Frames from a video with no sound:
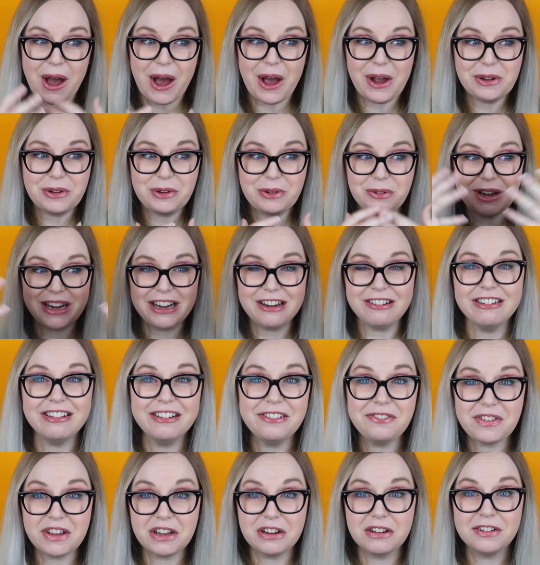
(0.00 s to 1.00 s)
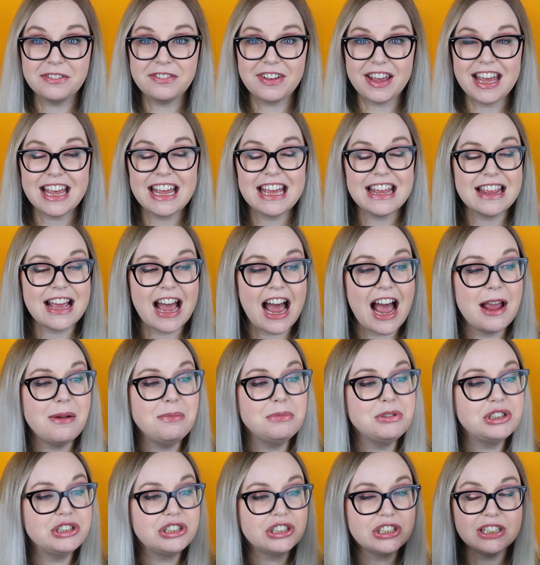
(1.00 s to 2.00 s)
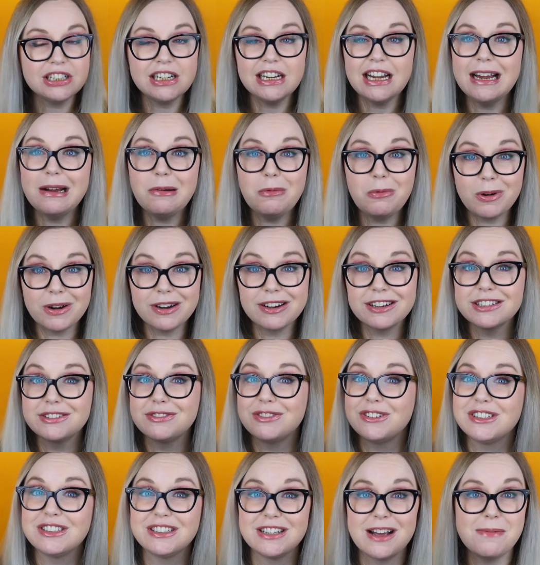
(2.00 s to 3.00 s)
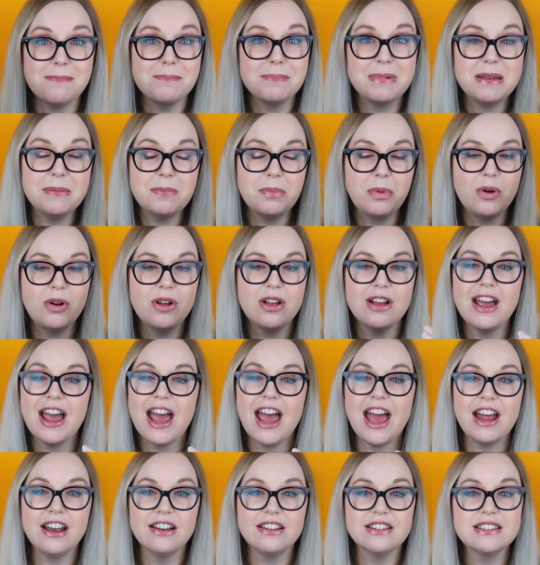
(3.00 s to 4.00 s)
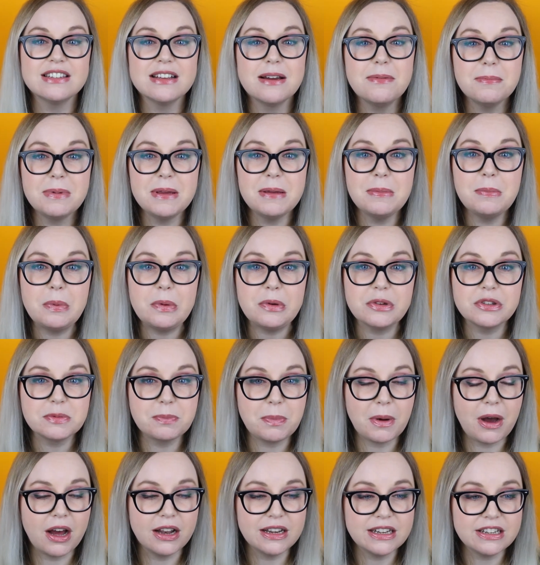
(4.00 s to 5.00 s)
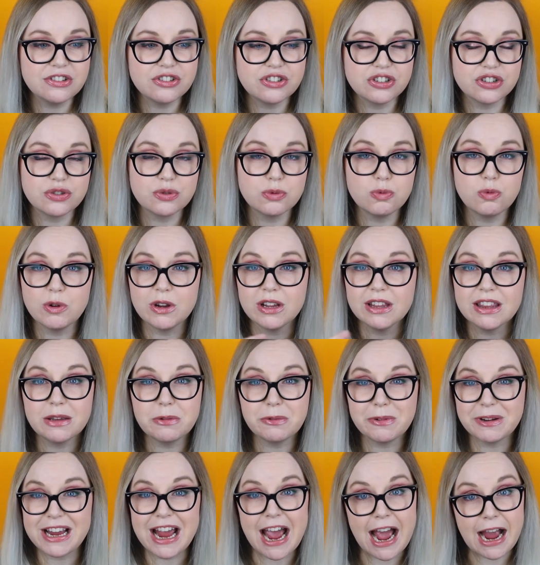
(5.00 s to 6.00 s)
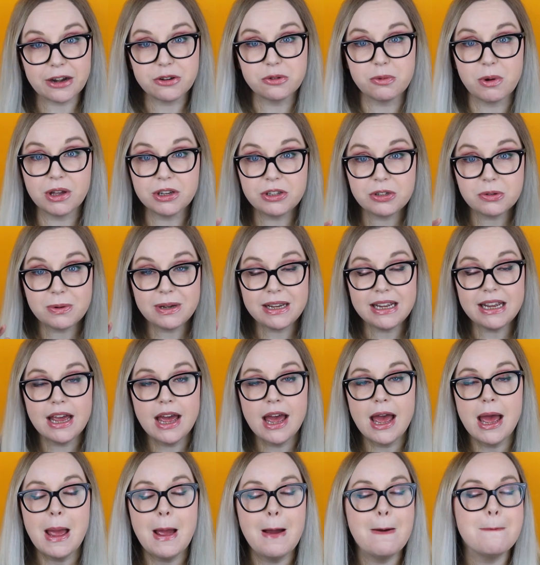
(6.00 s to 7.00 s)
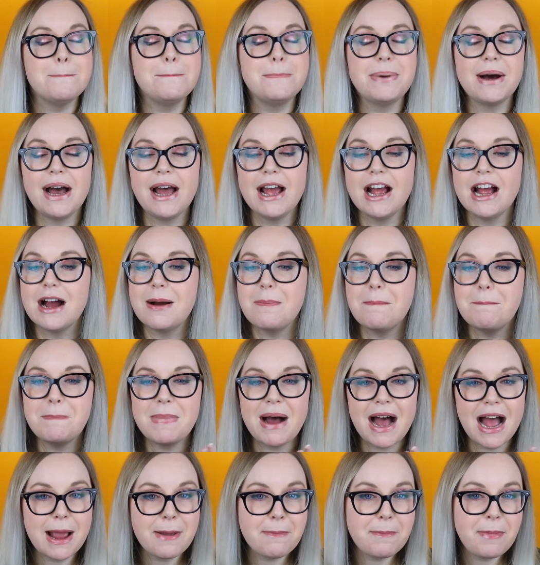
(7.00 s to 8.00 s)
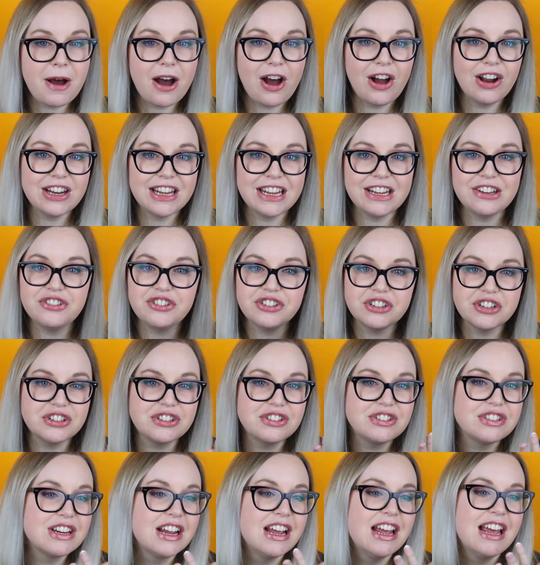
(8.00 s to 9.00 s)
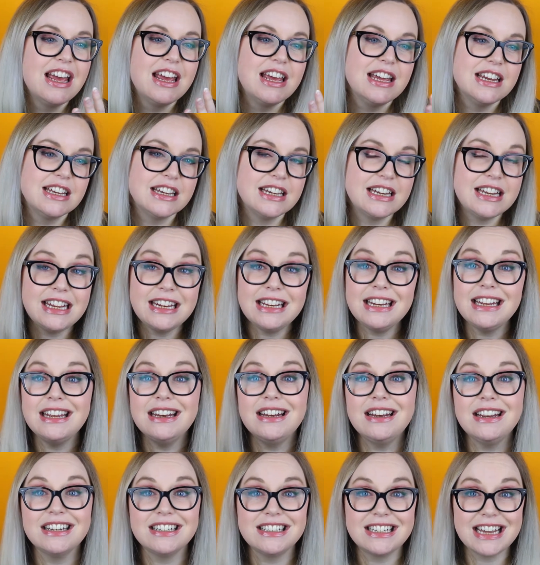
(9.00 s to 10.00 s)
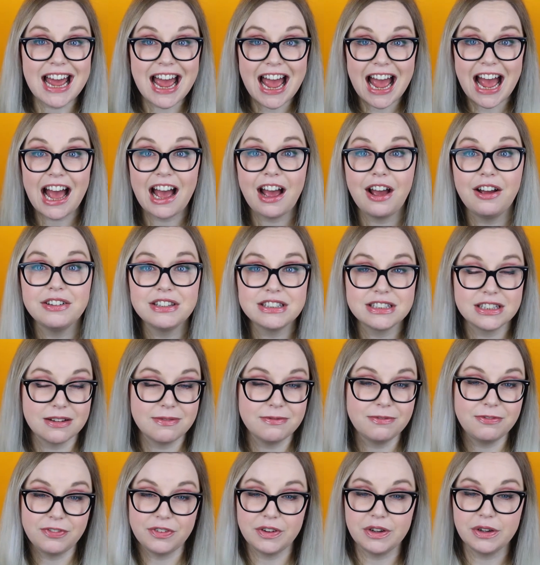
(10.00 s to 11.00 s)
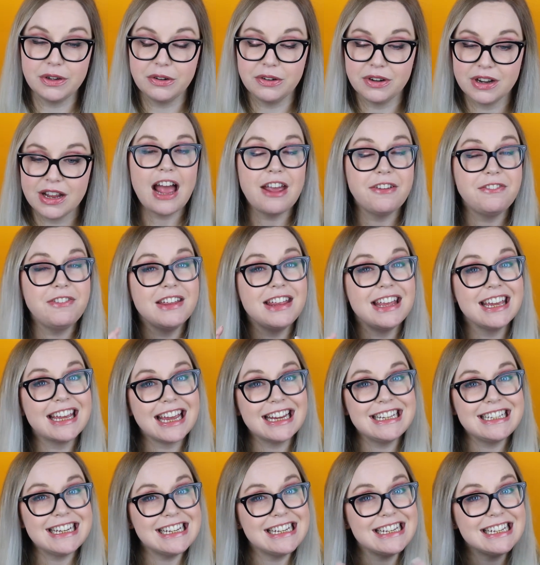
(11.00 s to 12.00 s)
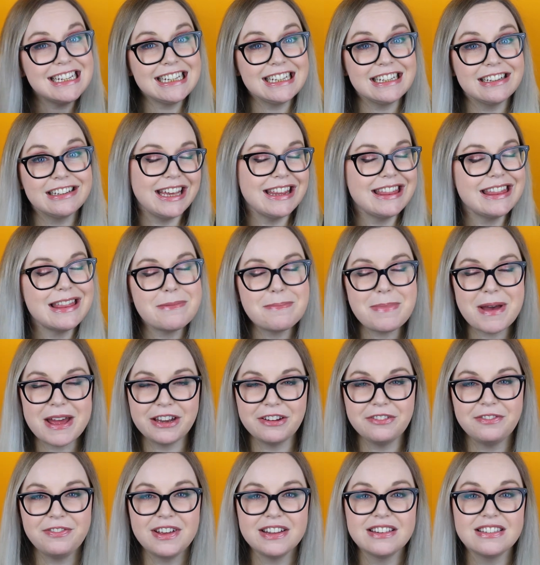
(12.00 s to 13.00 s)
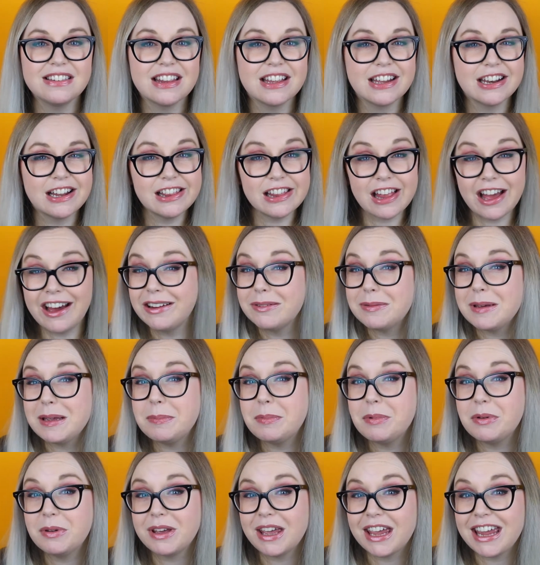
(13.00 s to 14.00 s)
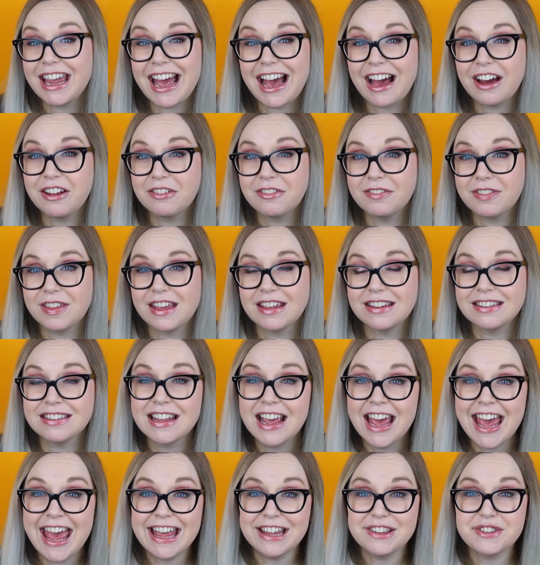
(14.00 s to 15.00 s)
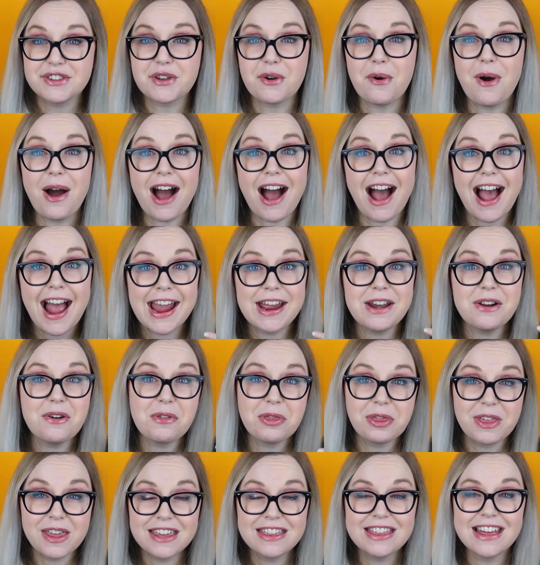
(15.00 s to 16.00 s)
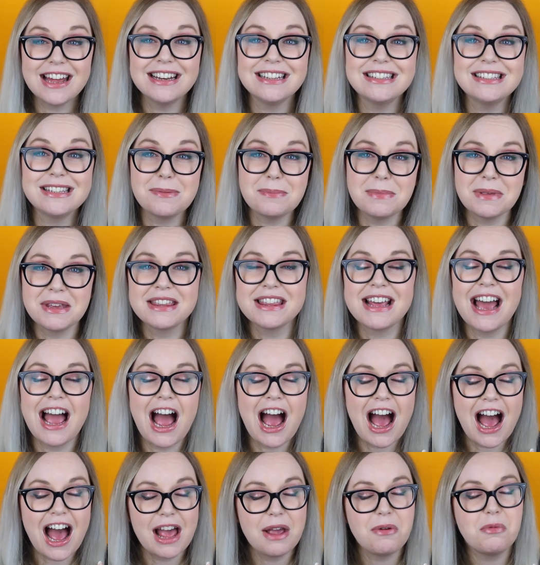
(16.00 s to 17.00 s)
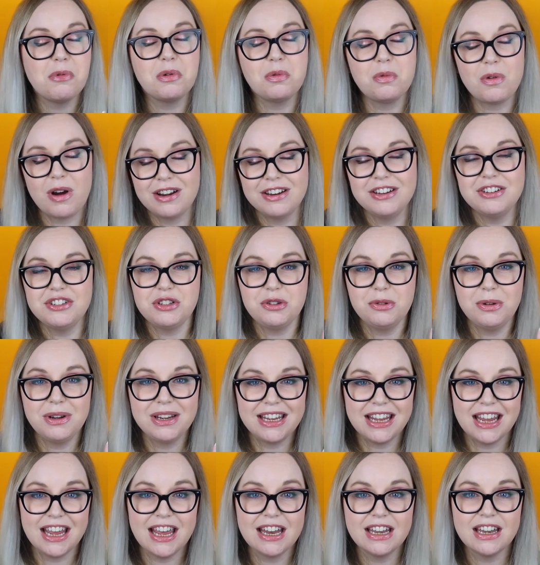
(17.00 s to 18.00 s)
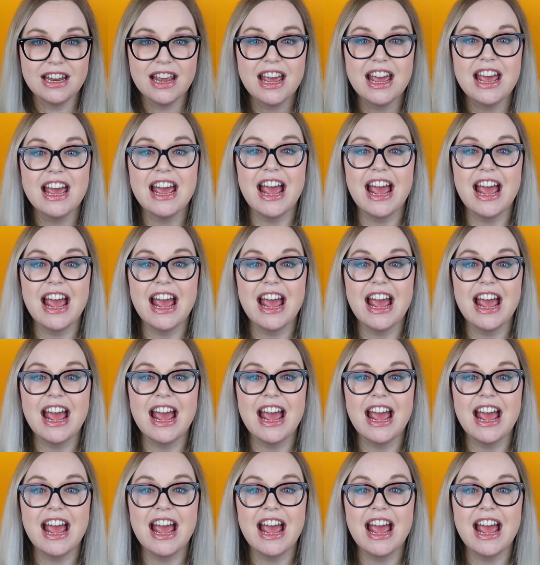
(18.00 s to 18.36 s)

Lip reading: a great review of it. I'm sure it works for some people and some people's bodies just really react well to it, but my body just needed to have some food. I feel like I didn't get the benefits that a lot of people get out of this, so I don't think that it's something that I would want to do again.